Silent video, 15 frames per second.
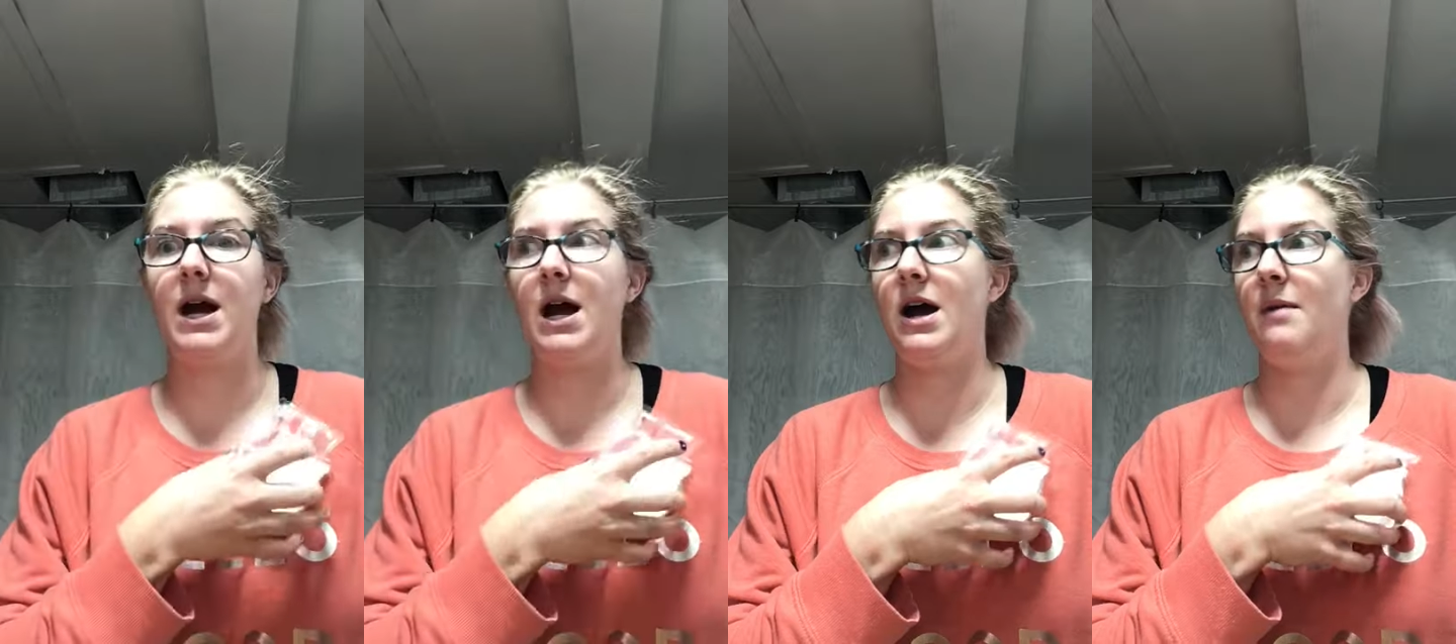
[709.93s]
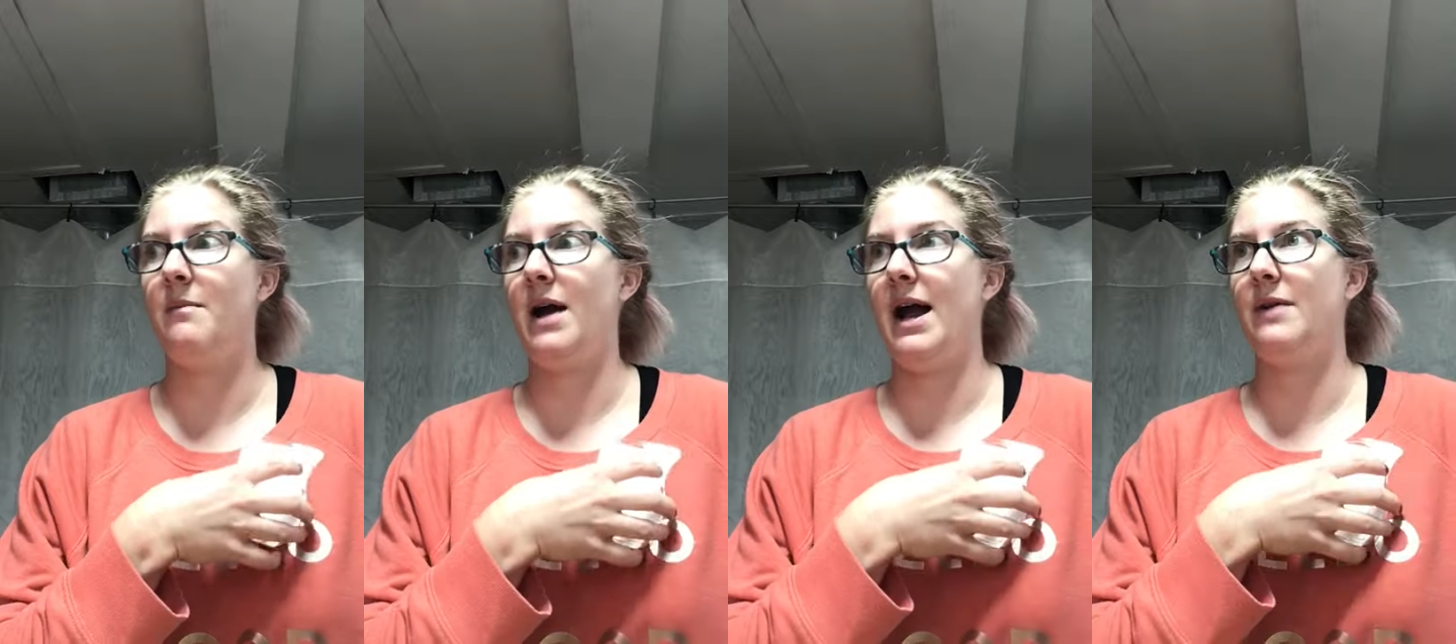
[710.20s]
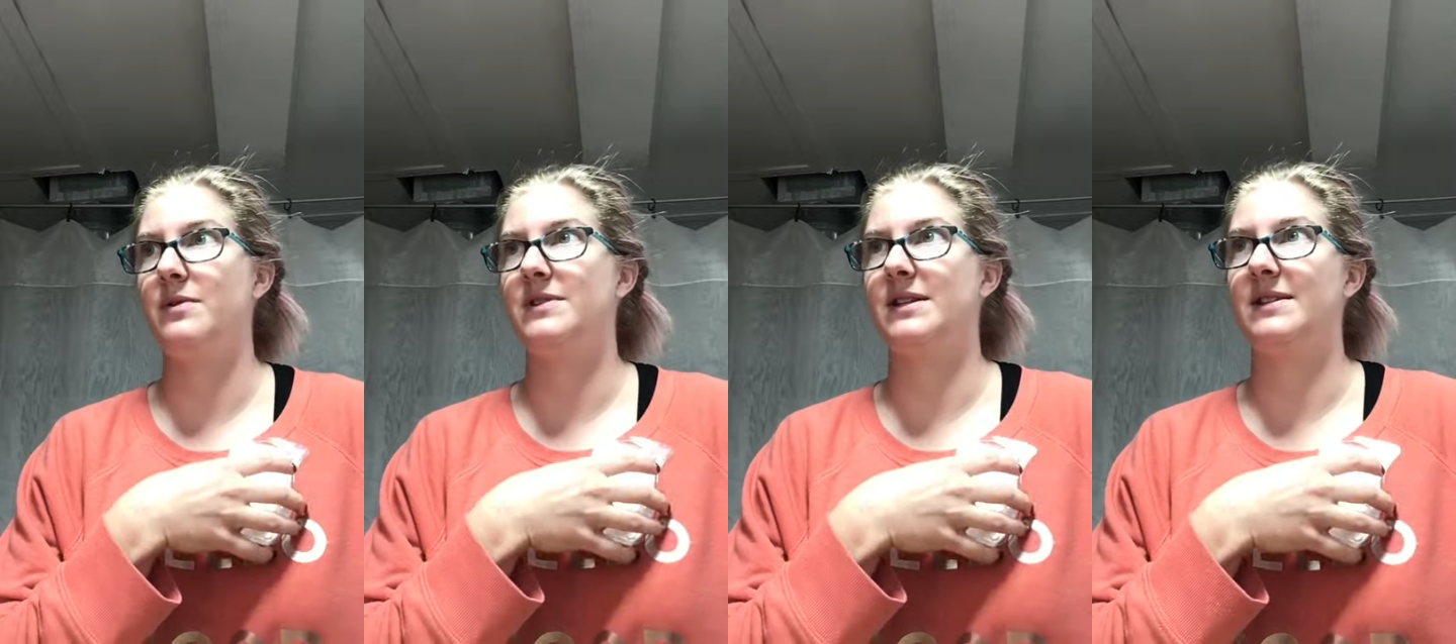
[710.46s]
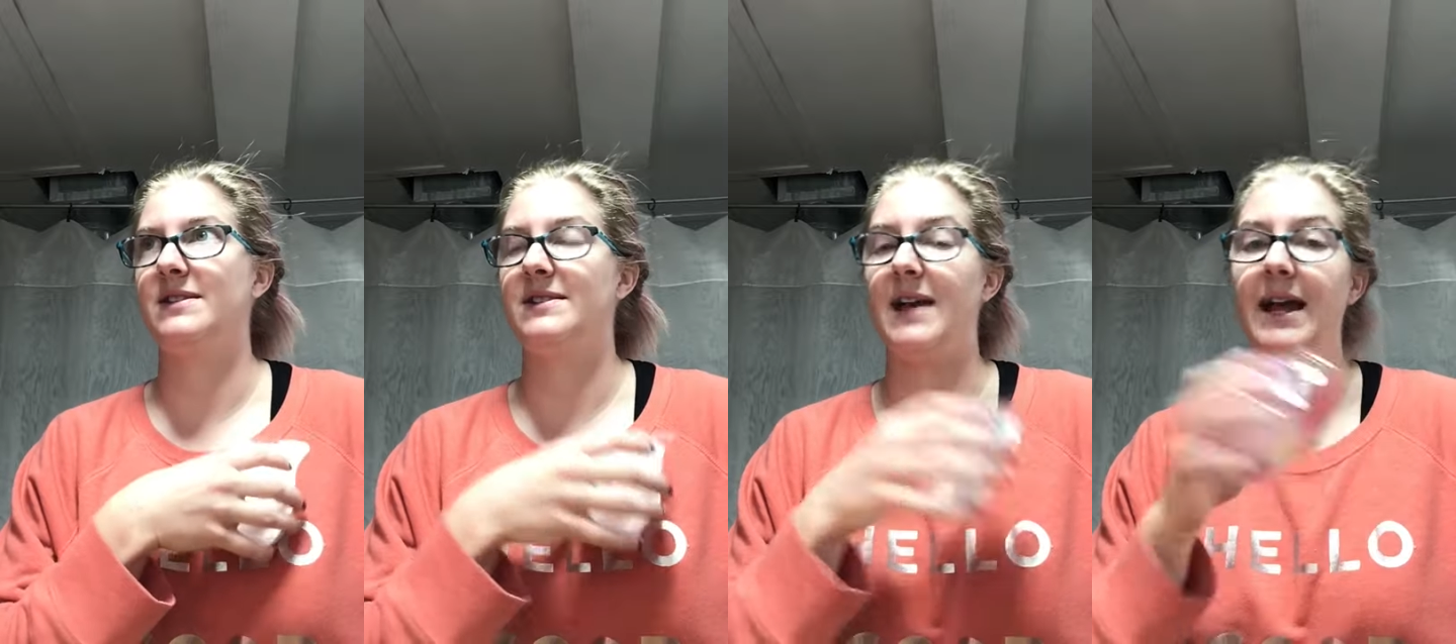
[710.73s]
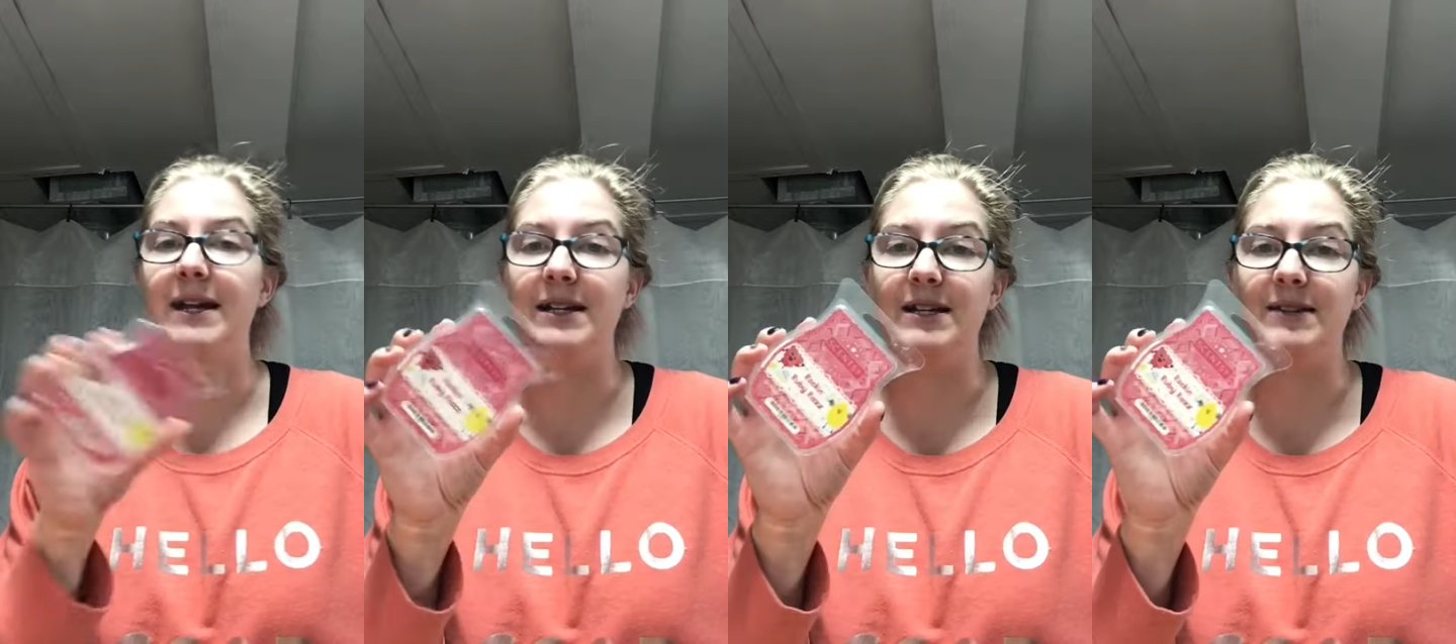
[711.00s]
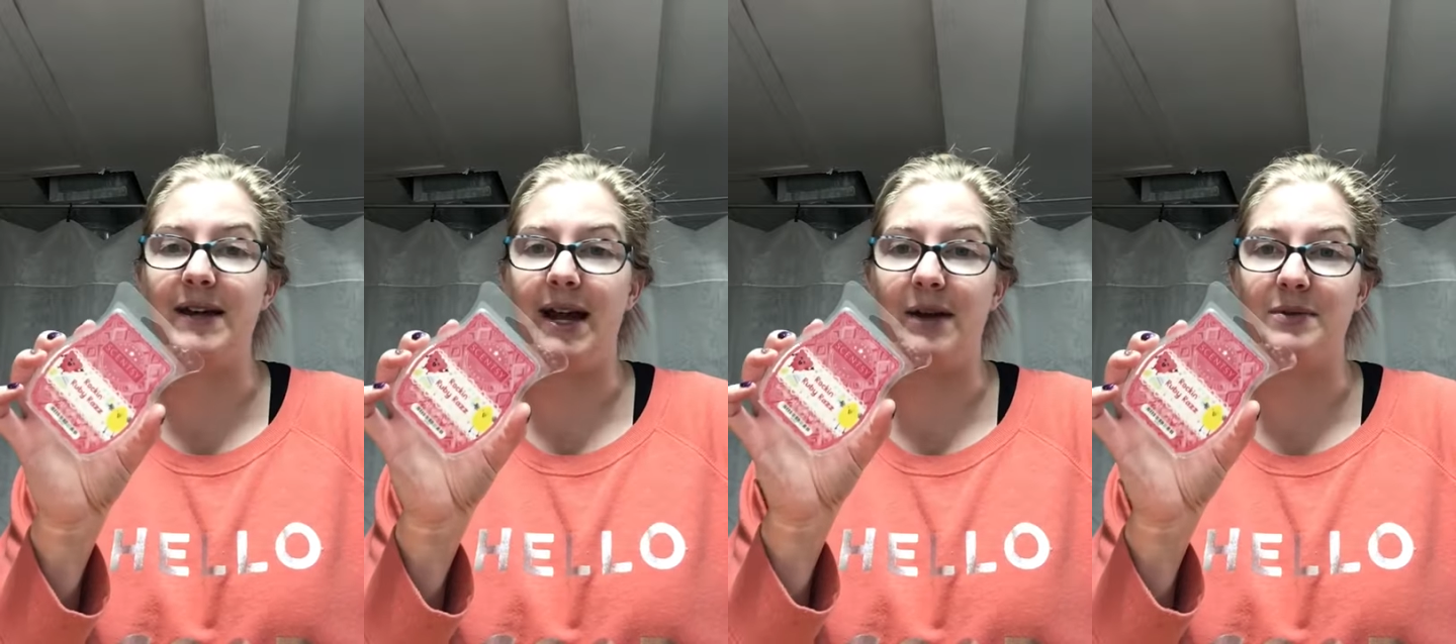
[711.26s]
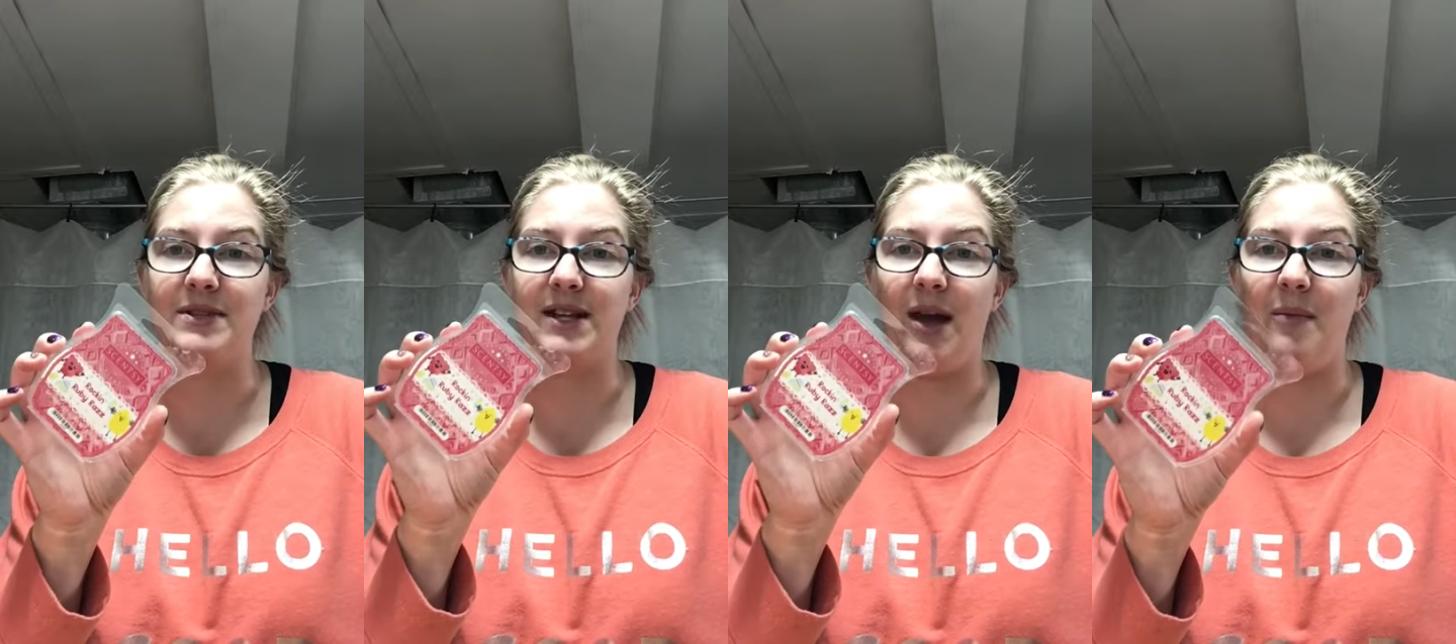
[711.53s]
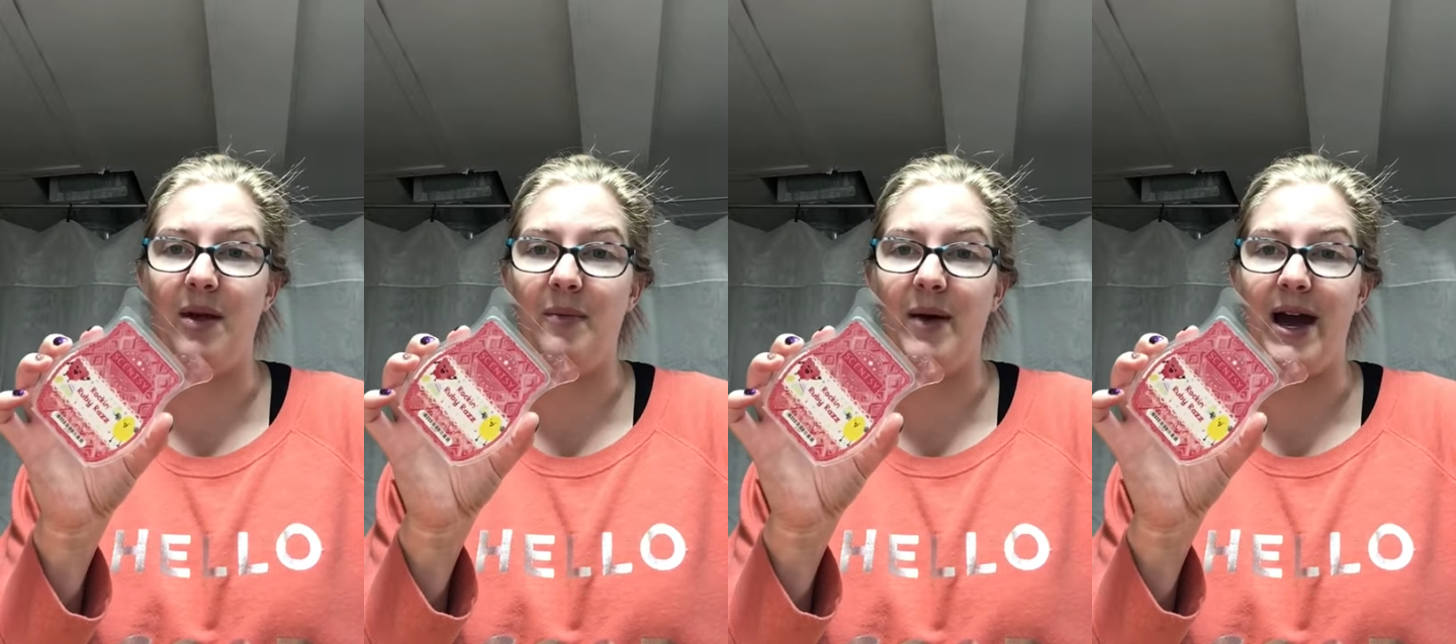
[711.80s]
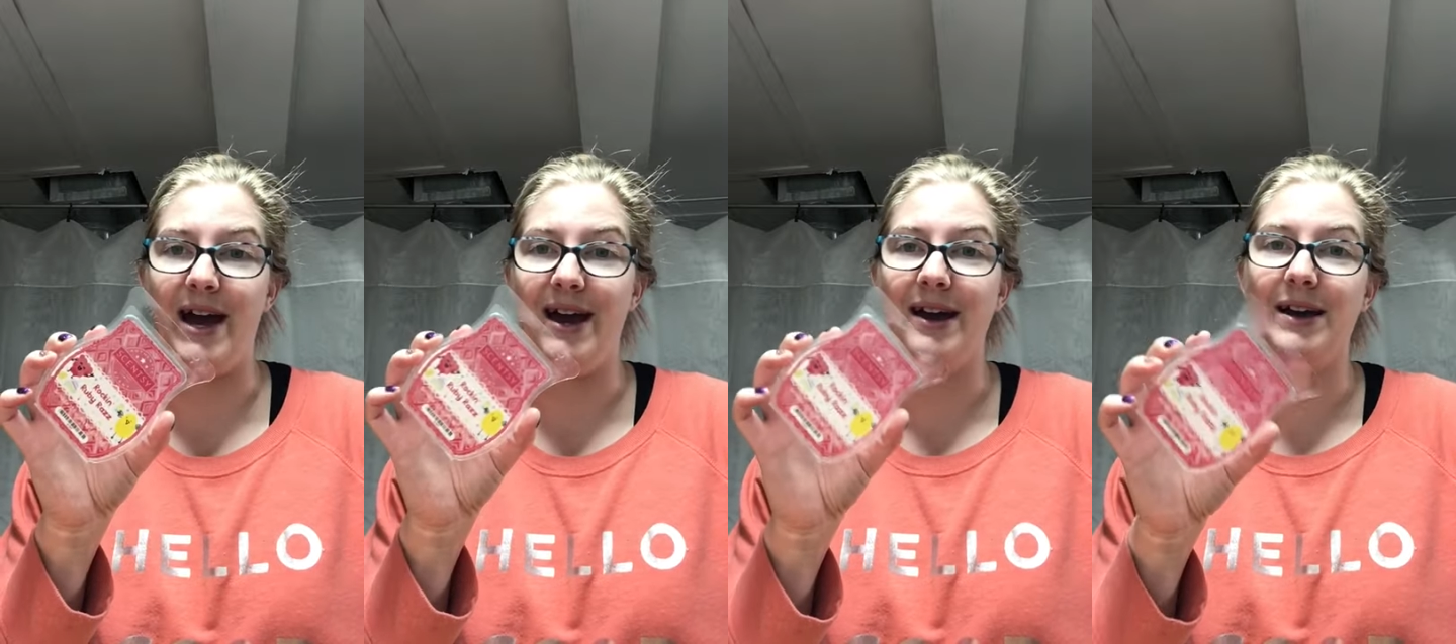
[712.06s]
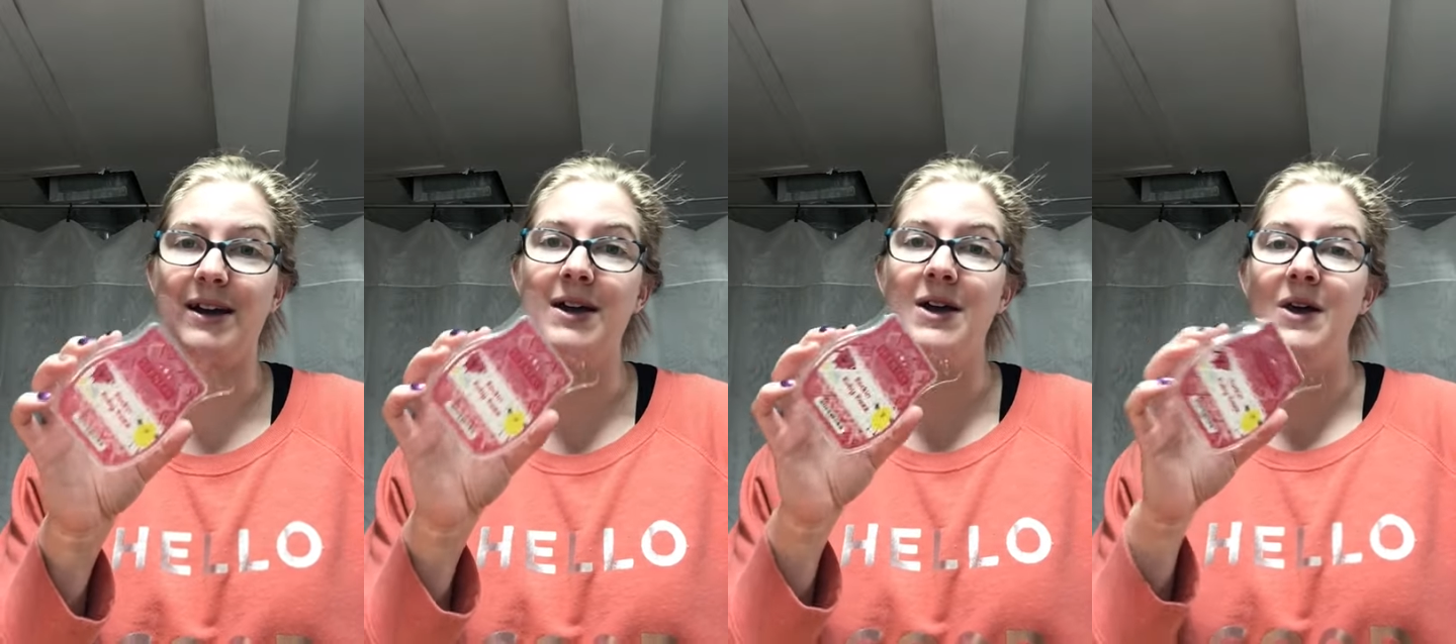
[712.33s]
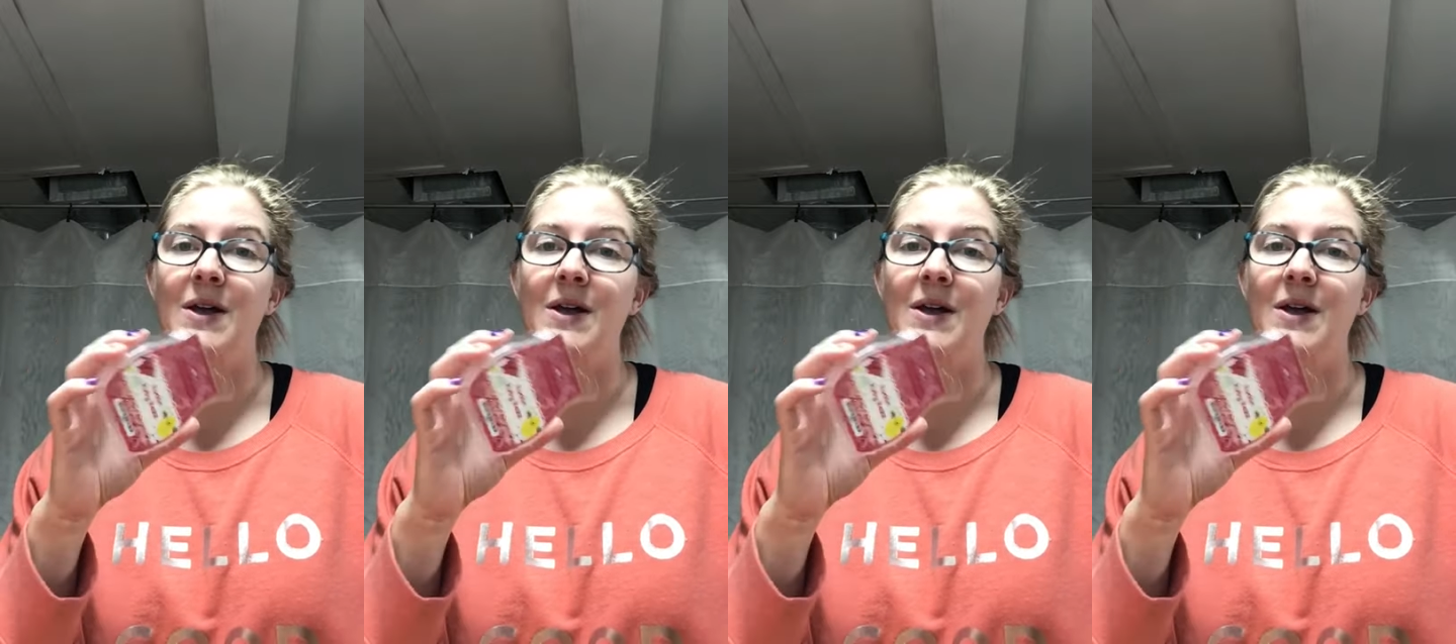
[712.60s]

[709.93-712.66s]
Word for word: Um, I was excited that it was coming back.